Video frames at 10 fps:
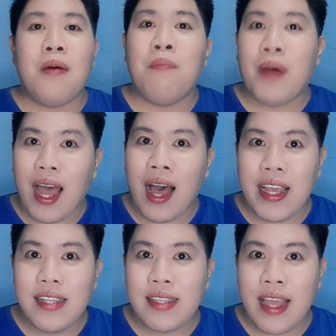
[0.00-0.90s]
But
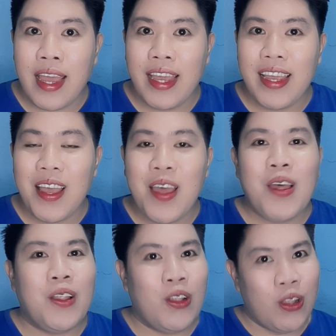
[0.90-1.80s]
I say,
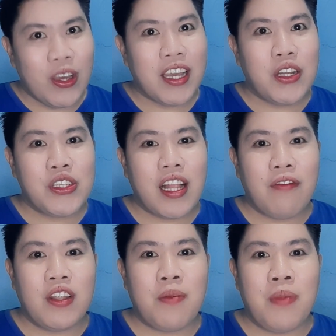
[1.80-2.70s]
look at
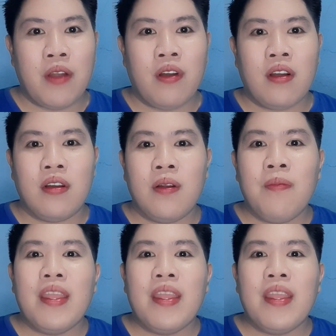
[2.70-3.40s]
yourself in the mirror